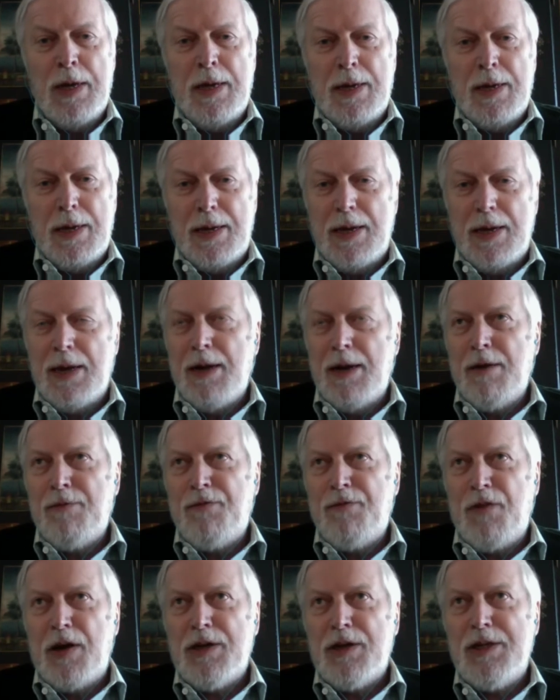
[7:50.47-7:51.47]
uh,
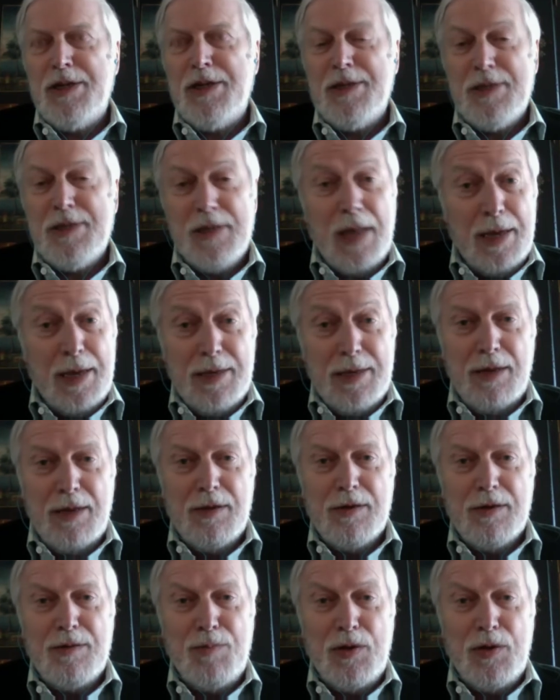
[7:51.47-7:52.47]
functions like
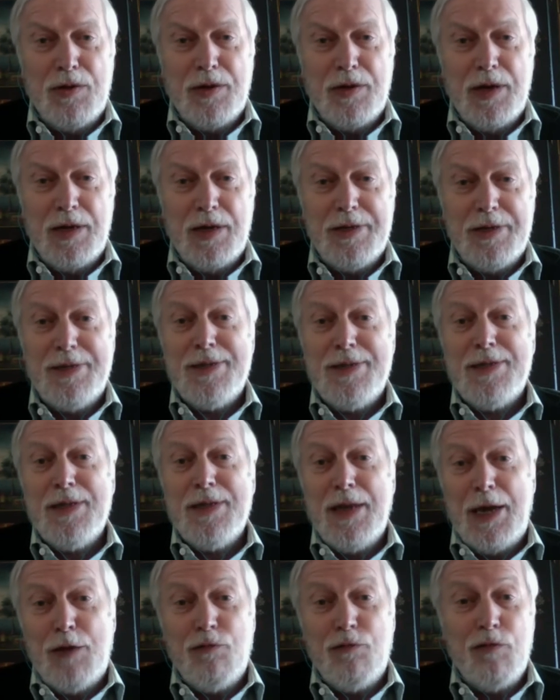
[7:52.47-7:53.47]
telecommunications,
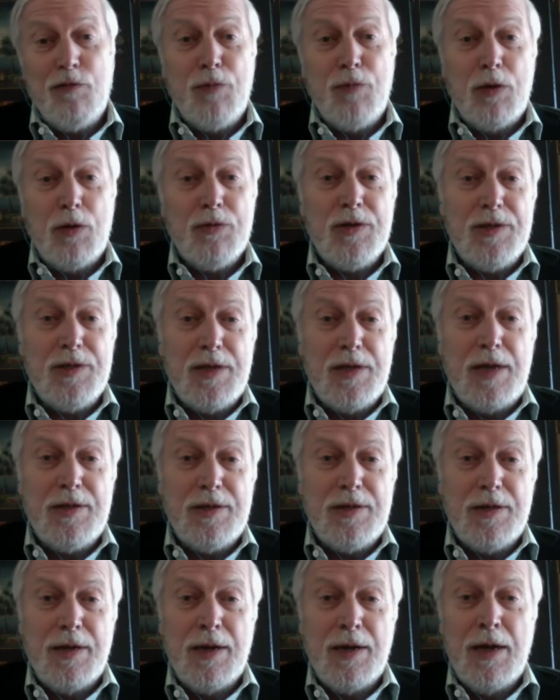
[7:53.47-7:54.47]
like remote
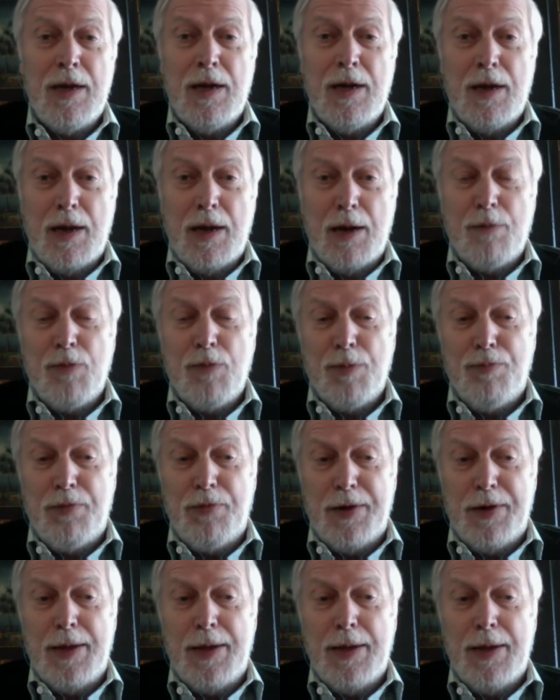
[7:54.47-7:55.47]
sensing, uh, were
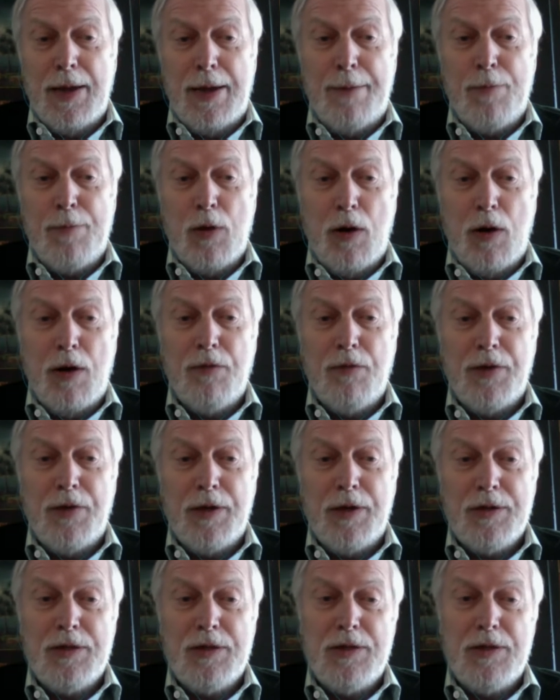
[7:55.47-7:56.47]
pretty uh,
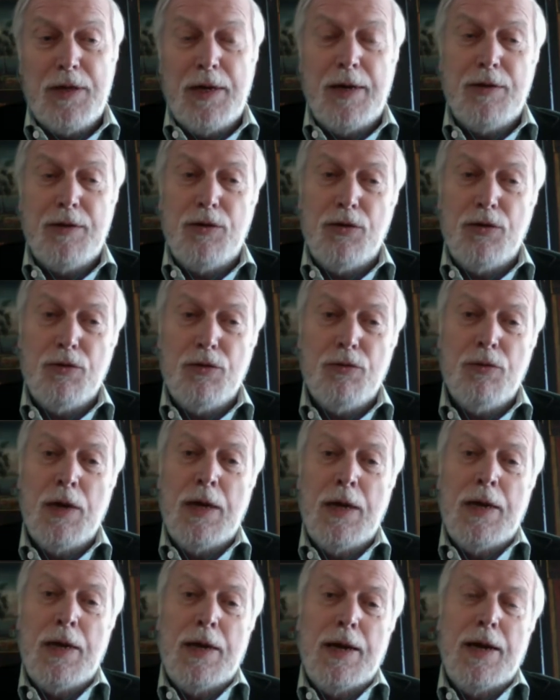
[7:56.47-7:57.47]
obvious uh, to
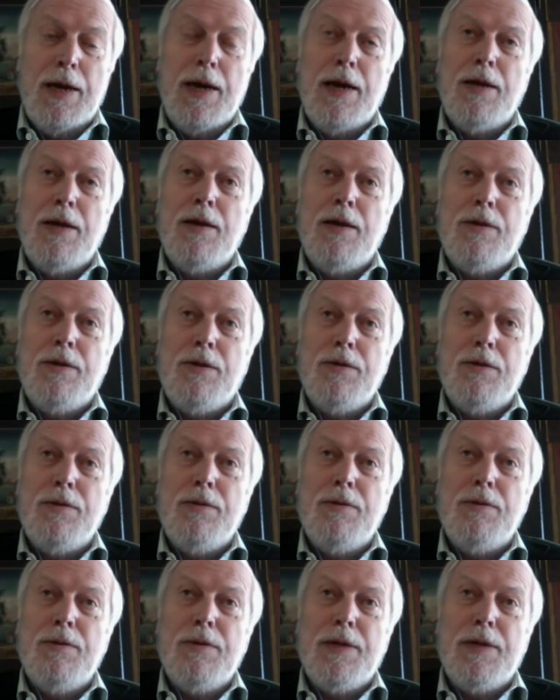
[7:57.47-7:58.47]
uh,
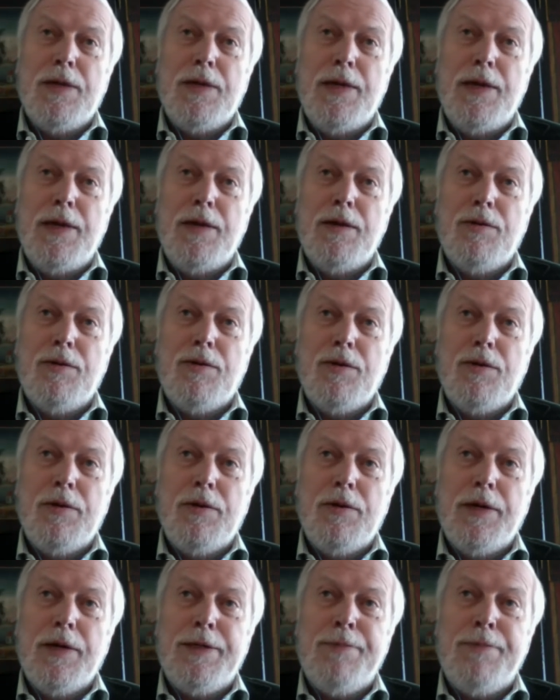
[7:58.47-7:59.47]
to Canadian
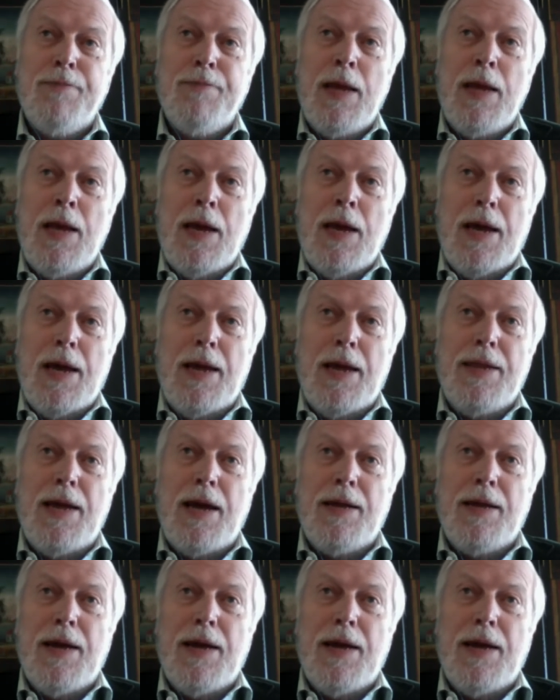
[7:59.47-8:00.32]
authorities, and that I